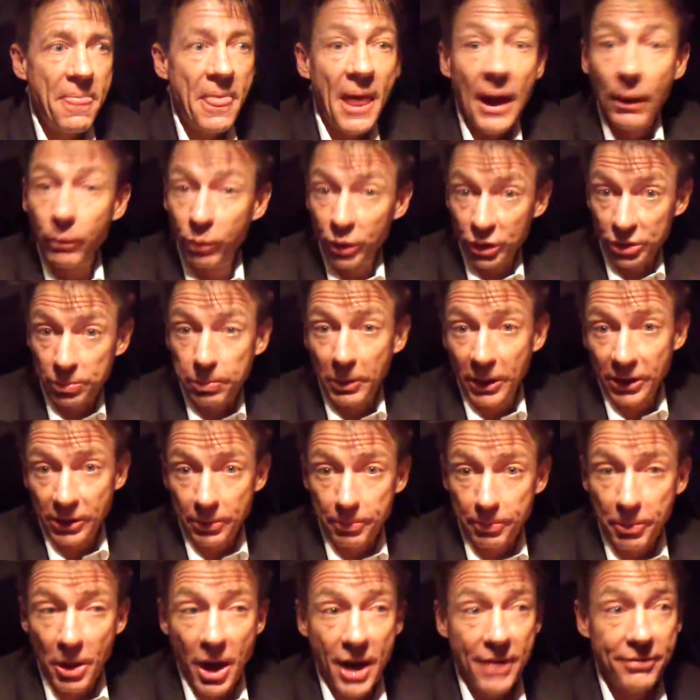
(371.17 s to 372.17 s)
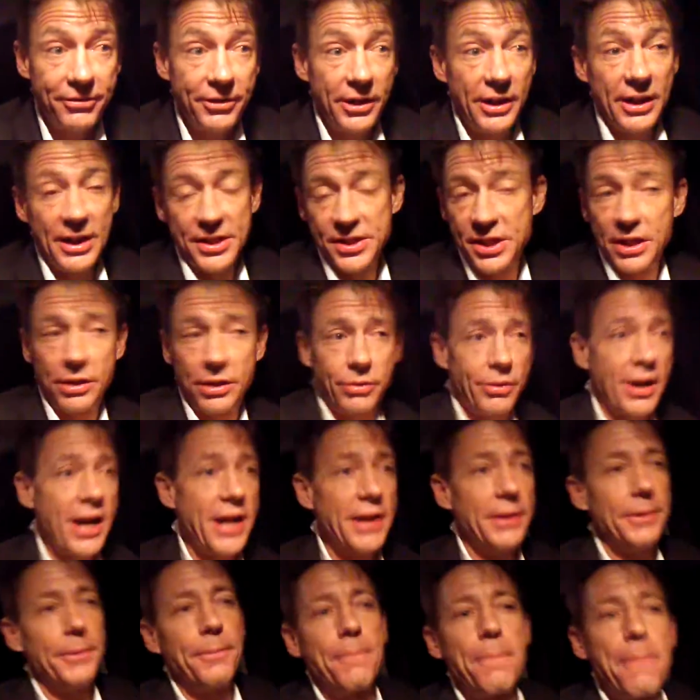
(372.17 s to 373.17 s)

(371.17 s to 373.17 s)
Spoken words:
and we'll split the profit. I said, great.